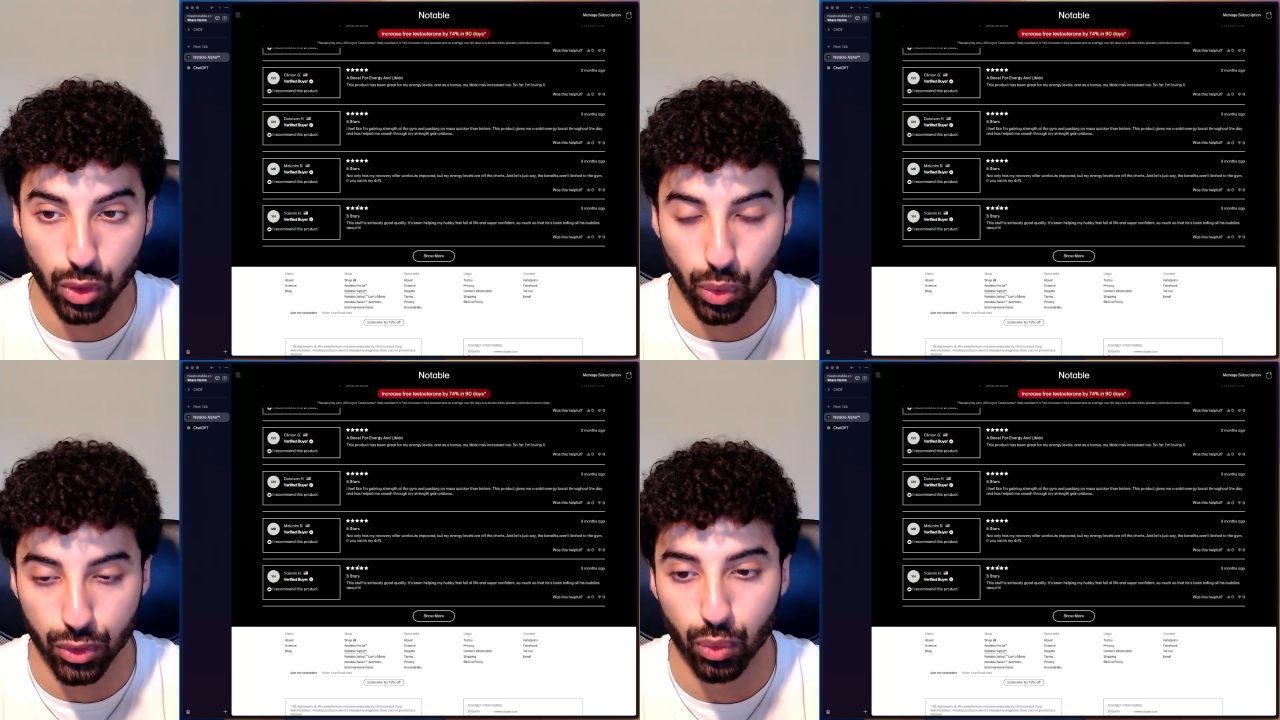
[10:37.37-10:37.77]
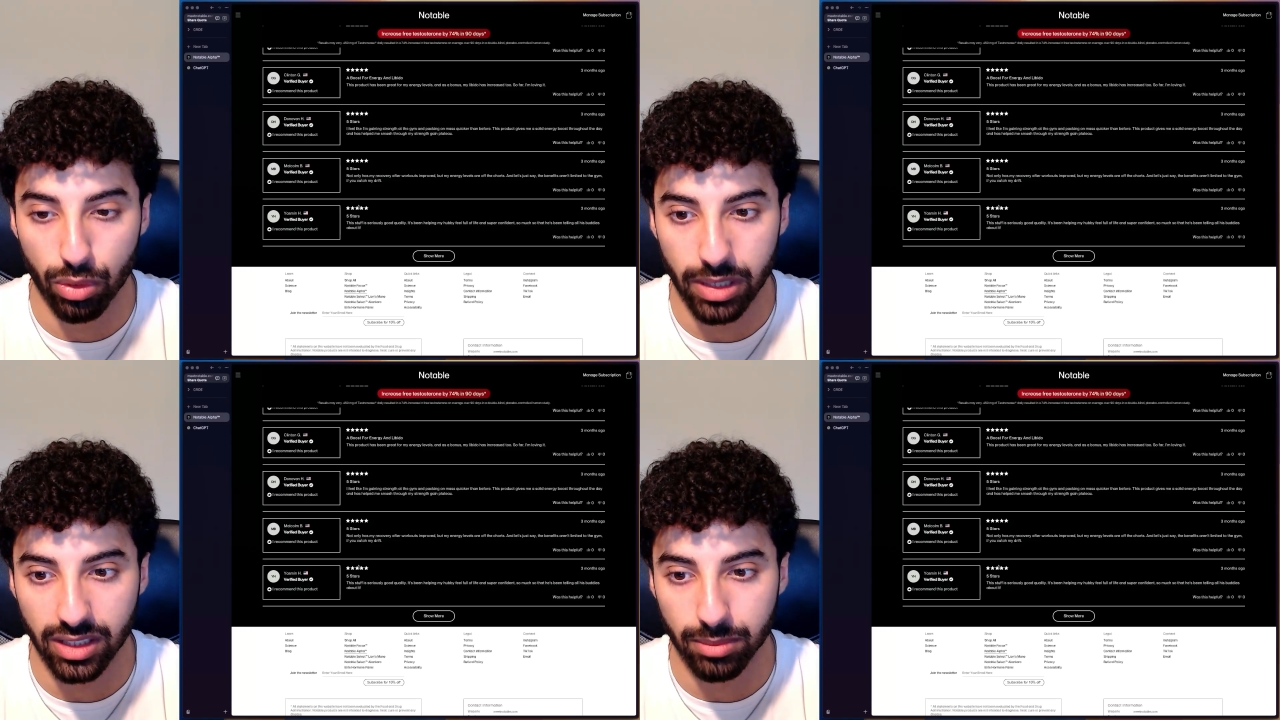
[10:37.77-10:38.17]
also
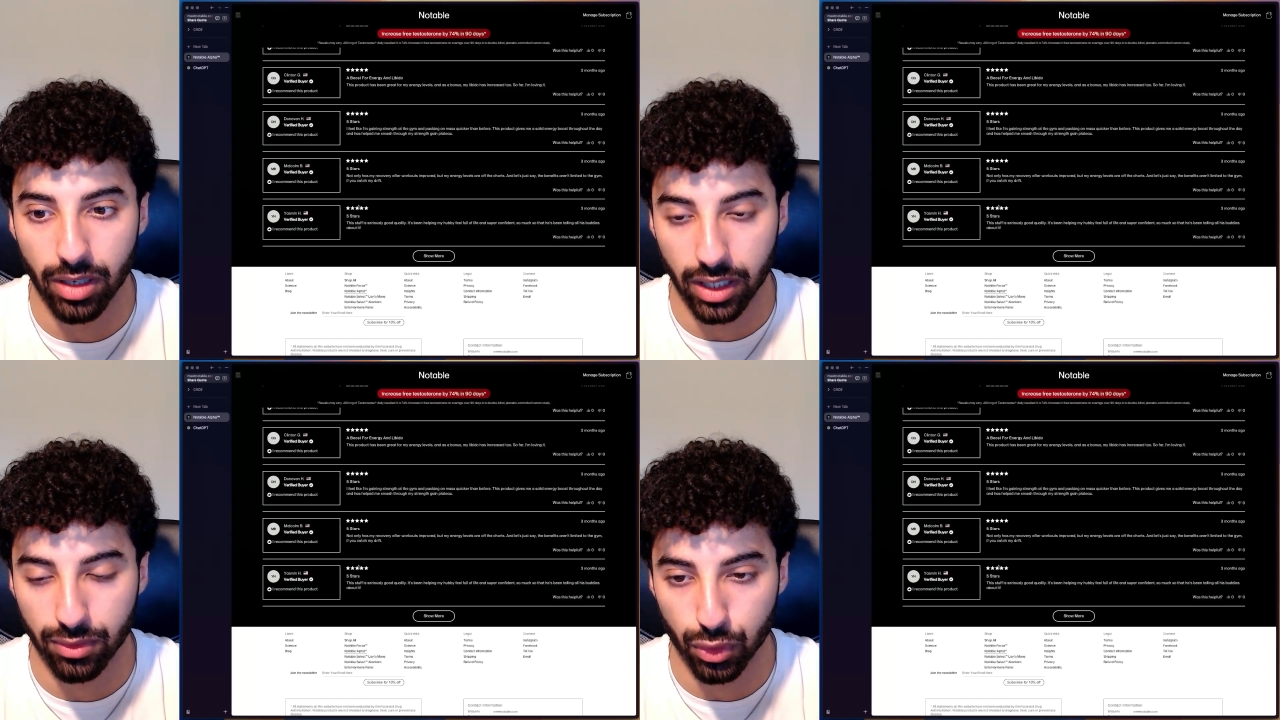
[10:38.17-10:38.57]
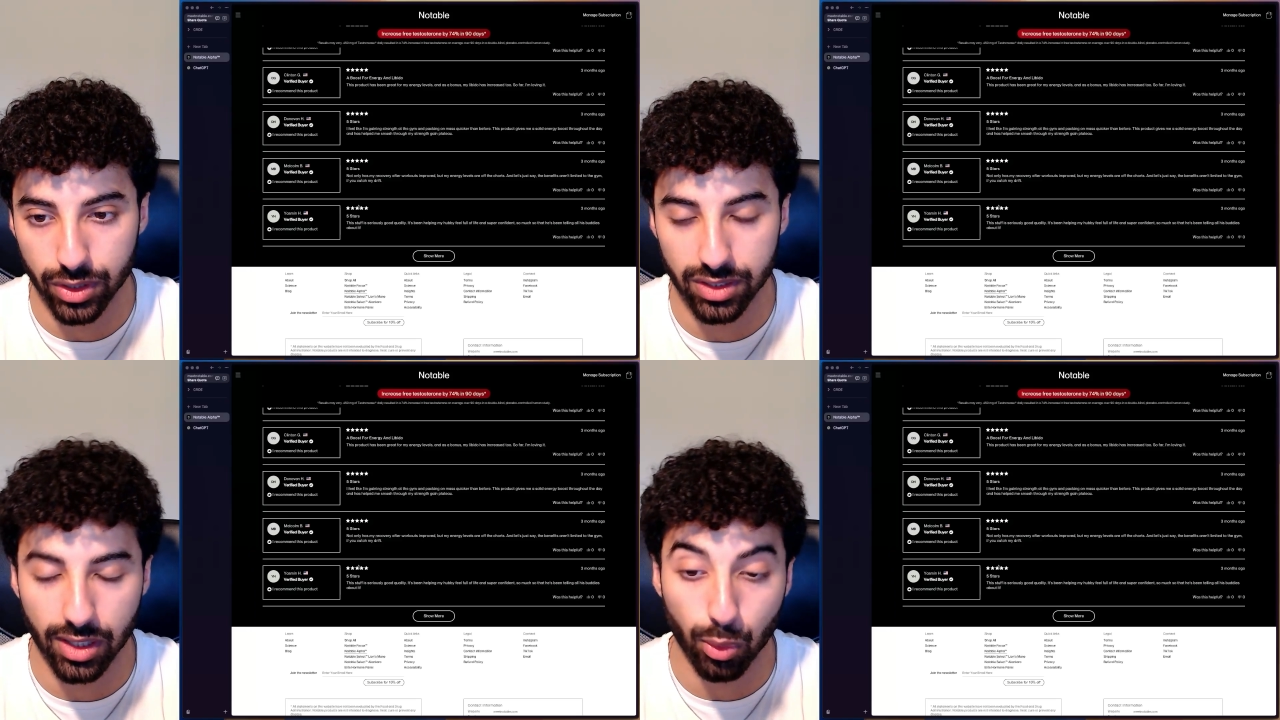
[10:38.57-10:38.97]
women in the market for
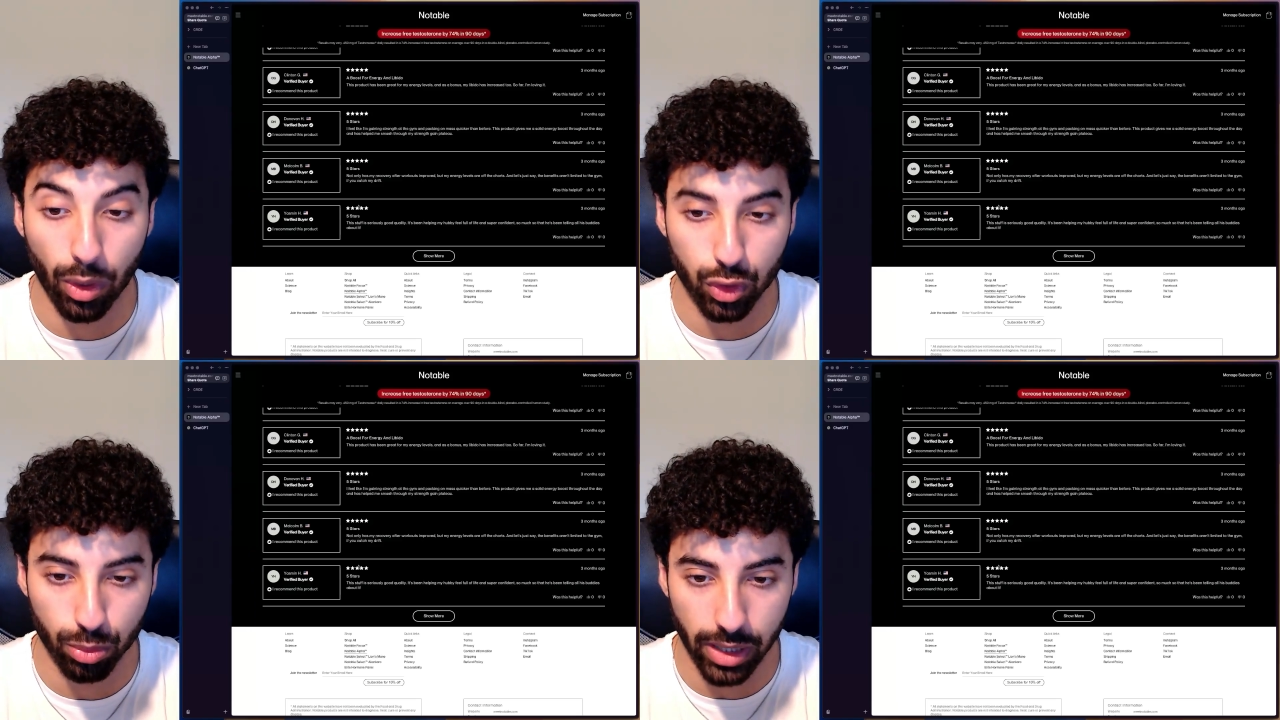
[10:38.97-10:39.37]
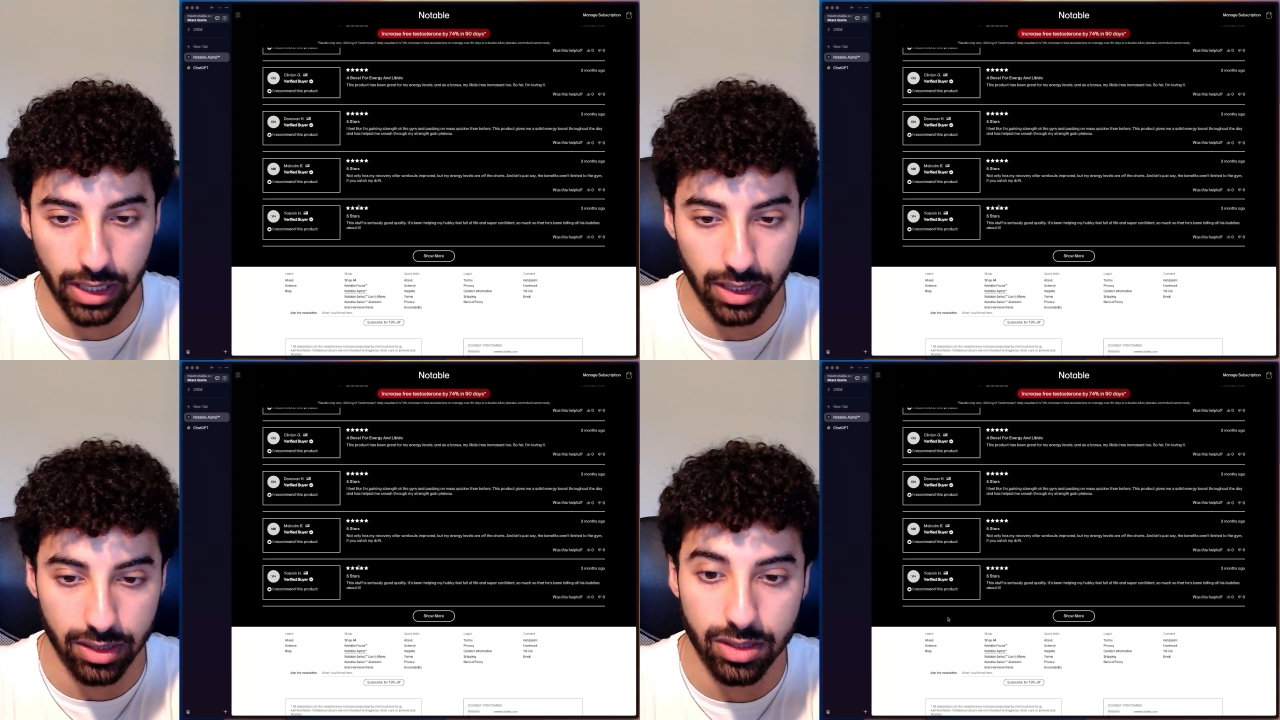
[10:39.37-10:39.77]
this that want to
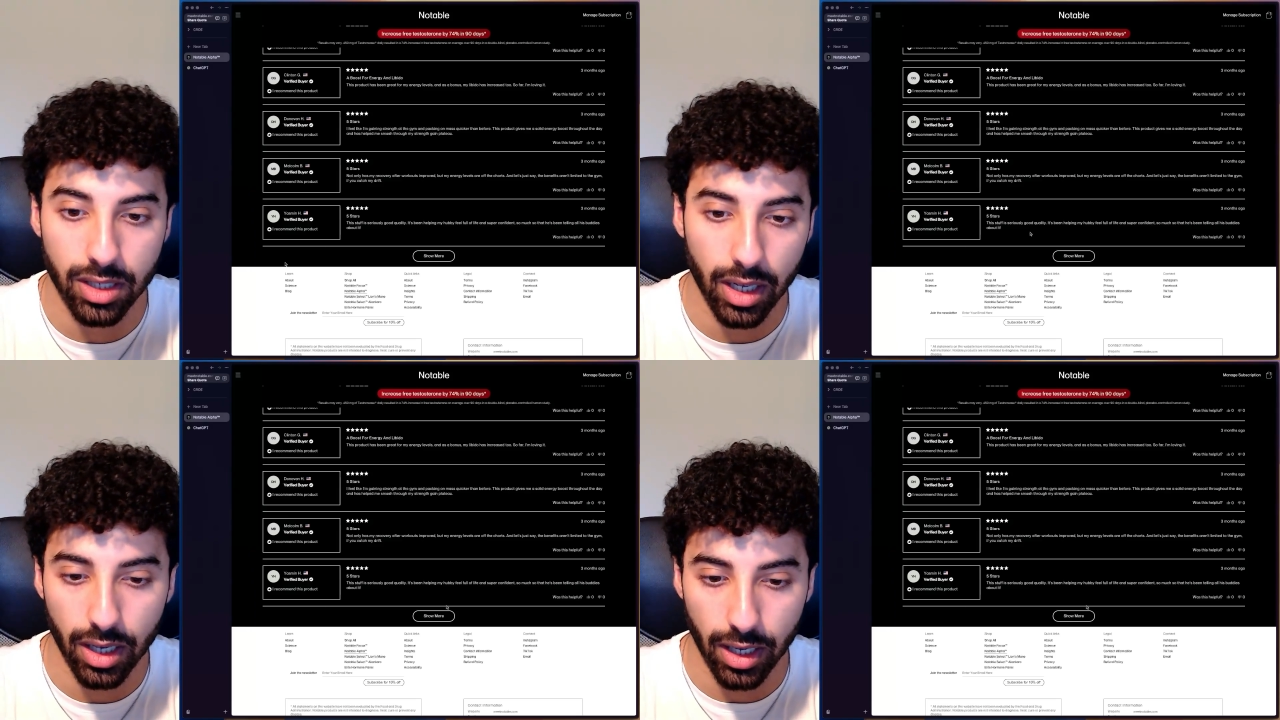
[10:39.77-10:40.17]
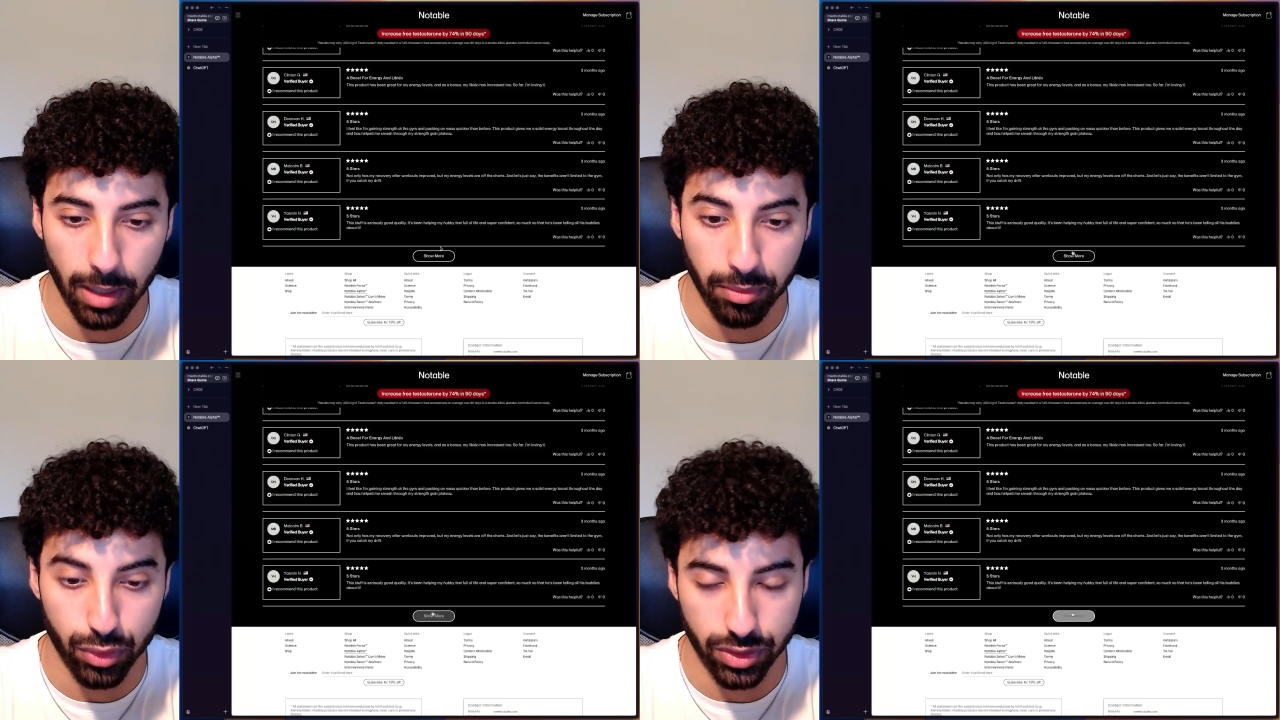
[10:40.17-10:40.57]
buy this
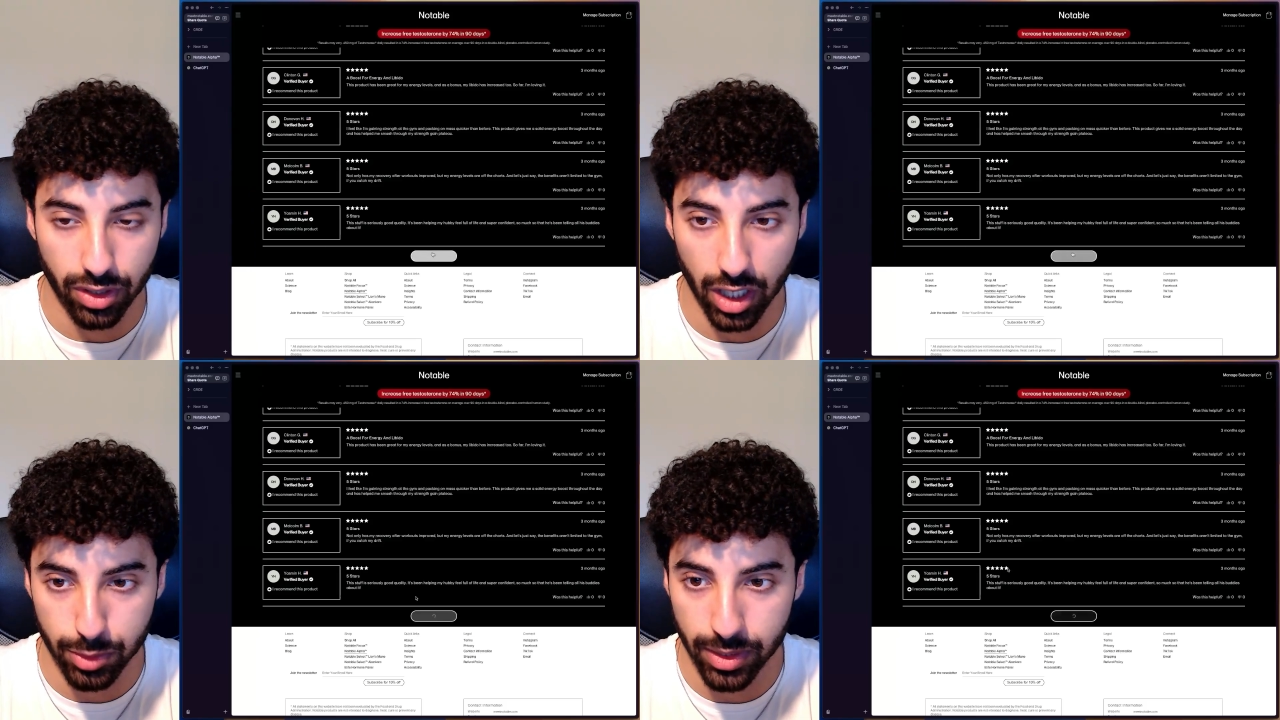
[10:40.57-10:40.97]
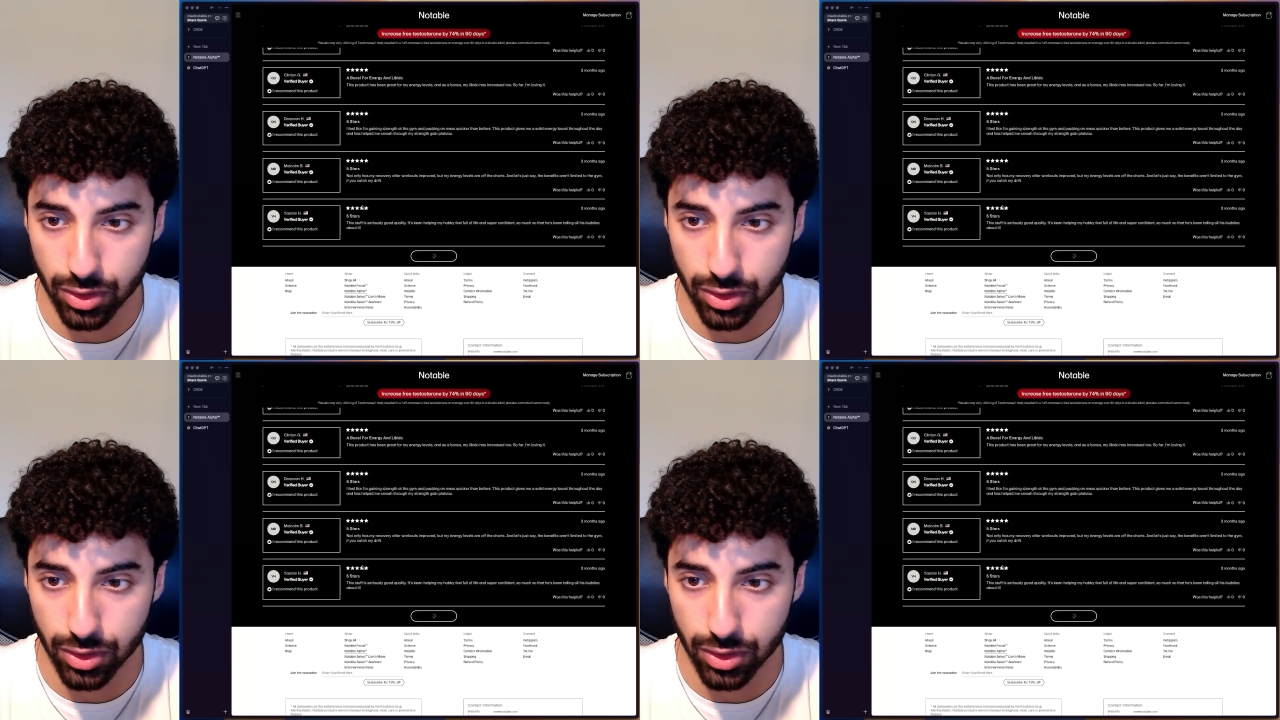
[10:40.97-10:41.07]
for their husband.